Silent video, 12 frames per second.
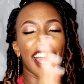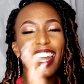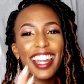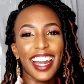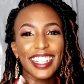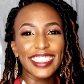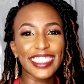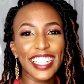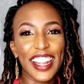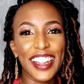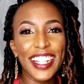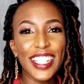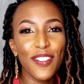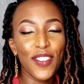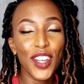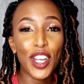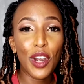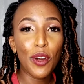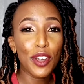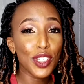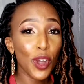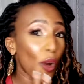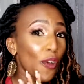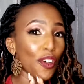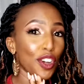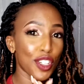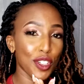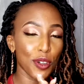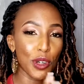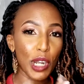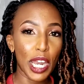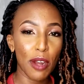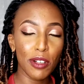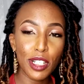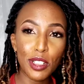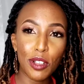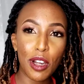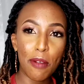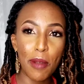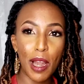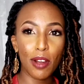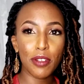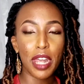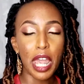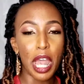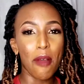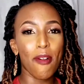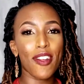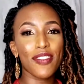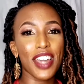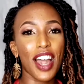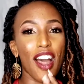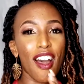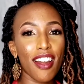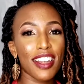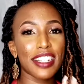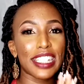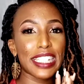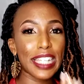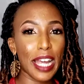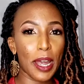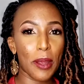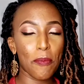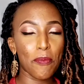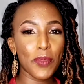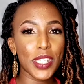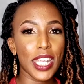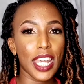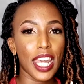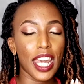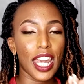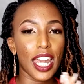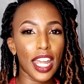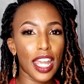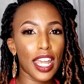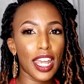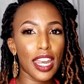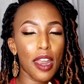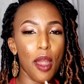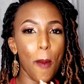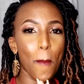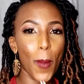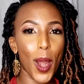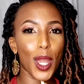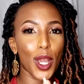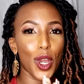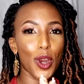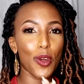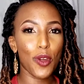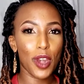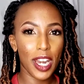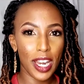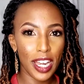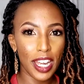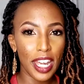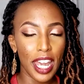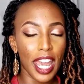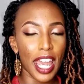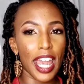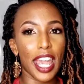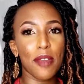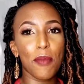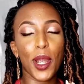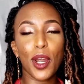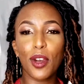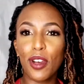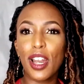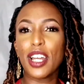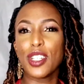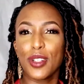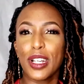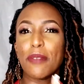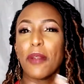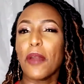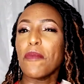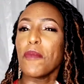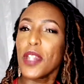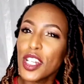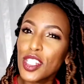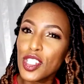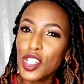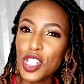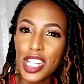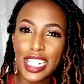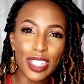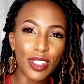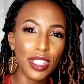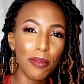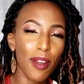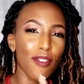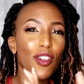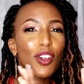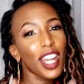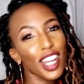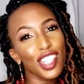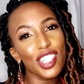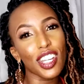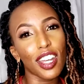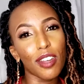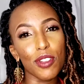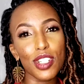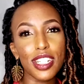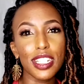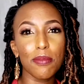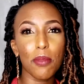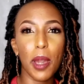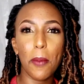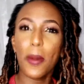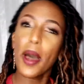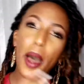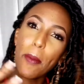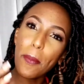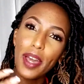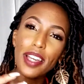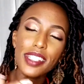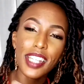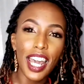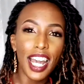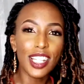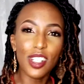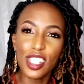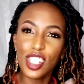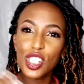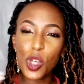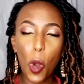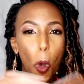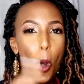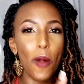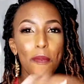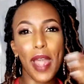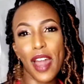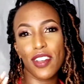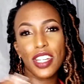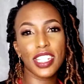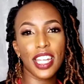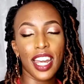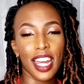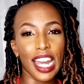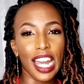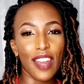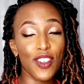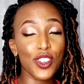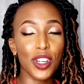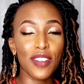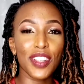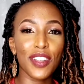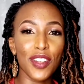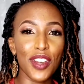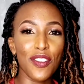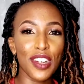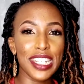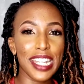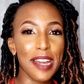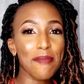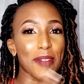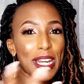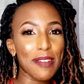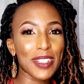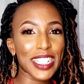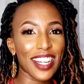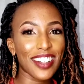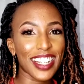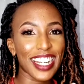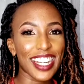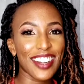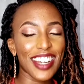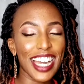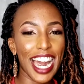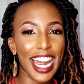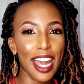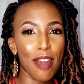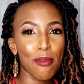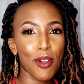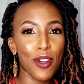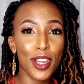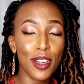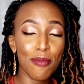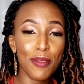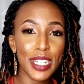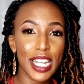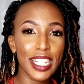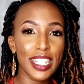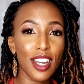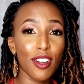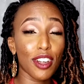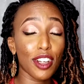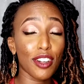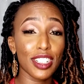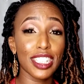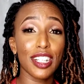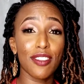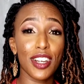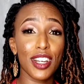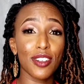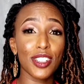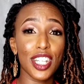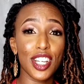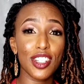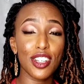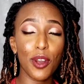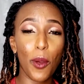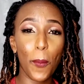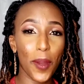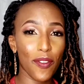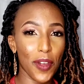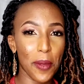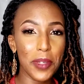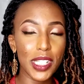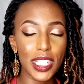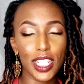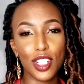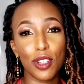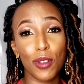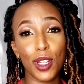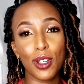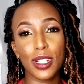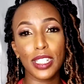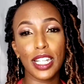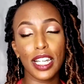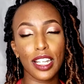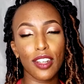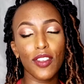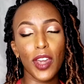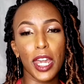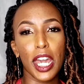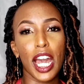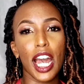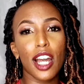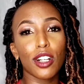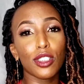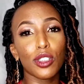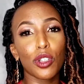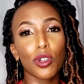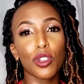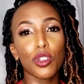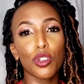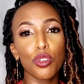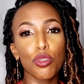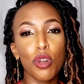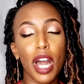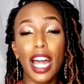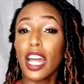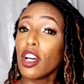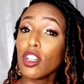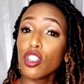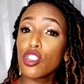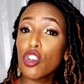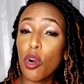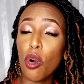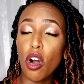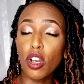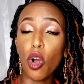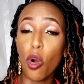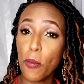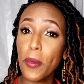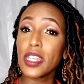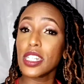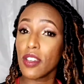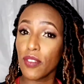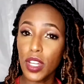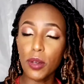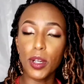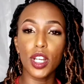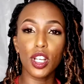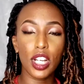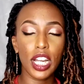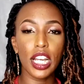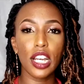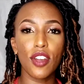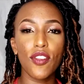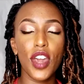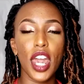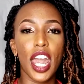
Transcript: Hey guys, this video is overdue and I want to talk about one of the hardest times in my career. And my career is really my ministry, so it's my vocation, which is my purpose. So it's just all married. If you're joining for the very first time, my name is Kerry Kagiri. I am a radio presenter on a Christian radio station, Hope FM. It's a station where you listen and live. I also do a health show on Hope TV where you look and live.